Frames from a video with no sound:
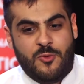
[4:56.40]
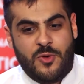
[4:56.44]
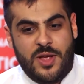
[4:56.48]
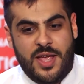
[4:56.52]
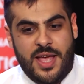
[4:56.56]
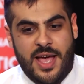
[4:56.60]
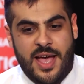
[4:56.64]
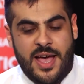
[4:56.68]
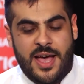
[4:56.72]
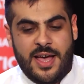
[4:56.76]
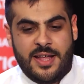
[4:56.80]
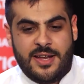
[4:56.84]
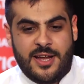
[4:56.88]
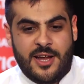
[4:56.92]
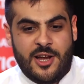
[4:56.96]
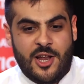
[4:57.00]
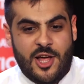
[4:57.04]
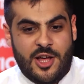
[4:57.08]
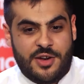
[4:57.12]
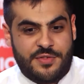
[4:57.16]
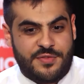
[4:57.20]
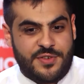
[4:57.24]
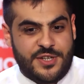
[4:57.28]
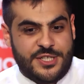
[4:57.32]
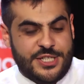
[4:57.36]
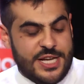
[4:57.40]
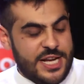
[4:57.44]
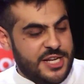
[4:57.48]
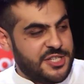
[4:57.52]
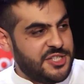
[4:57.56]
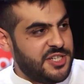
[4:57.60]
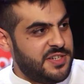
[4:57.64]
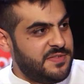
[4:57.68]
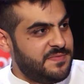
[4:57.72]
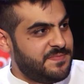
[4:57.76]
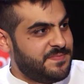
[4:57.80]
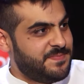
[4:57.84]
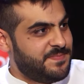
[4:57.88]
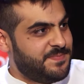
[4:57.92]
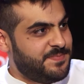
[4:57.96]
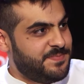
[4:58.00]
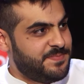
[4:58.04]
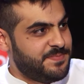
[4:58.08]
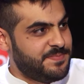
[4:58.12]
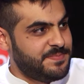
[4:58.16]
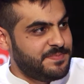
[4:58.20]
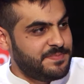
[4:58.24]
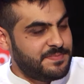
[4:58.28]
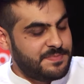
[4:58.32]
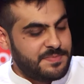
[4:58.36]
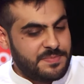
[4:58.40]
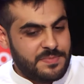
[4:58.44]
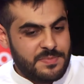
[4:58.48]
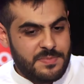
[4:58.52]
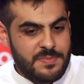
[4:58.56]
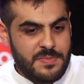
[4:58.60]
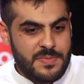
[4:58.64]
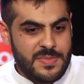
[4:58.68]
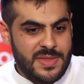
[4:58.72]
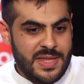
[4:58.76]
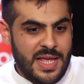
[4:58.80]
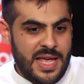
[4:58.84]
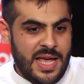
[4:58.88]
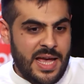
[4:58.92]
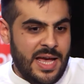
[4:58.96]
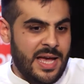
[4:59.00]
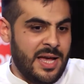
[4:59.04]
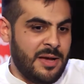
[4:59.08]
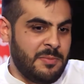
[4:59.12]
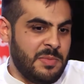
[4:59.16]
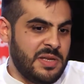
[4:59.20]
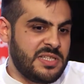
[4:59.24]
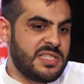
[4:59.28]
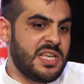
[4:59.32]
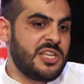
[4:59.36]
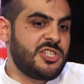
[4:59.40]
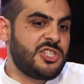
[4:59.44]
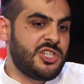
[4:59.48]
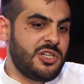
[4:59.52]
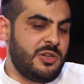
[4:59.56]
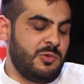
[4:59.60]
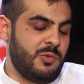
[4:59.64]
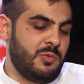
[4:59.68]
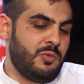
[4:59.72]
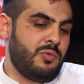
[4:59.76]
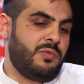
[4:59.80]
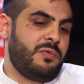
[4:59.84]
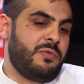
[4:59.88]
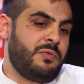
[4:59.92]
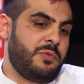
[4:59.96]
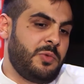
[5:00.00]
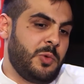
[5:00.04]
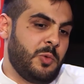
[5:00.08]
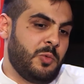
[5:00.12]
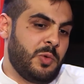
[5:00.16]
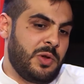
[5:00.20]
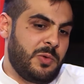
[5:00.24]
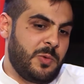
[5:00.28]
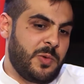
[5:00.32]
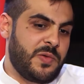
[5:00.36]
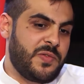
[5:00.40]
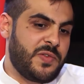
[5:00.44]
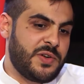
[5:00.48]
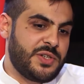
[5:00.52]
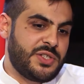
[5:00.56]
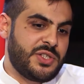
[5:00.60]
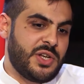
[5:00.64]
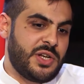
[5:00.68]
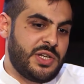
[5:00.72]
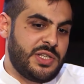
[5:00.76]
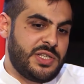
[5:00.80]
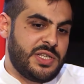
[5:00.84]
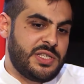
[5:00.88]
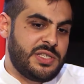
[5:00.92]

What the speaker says: We had a lot of rejection. Essentially, when we first started